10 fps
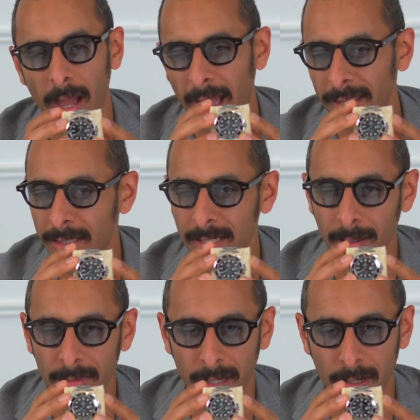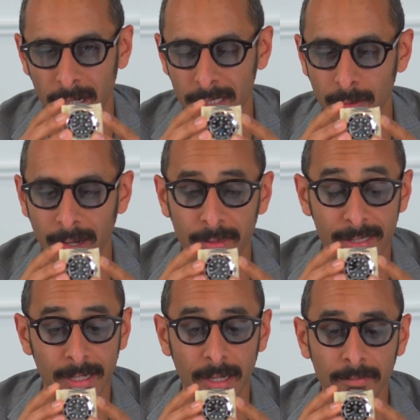At the time, they cost around
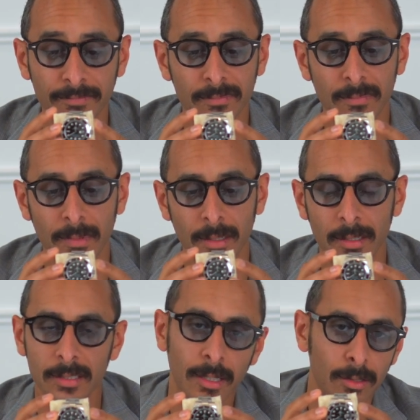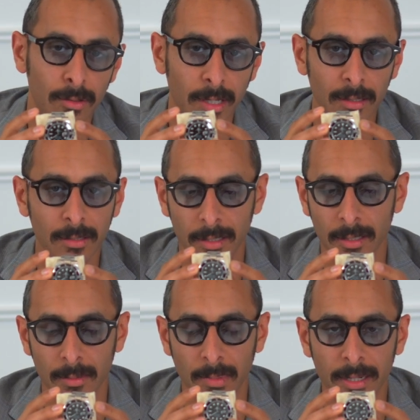the same. He said, okay, he
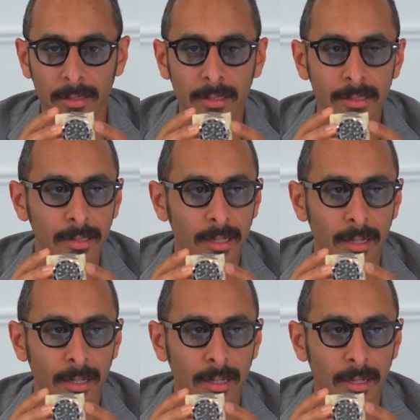didn't mind it.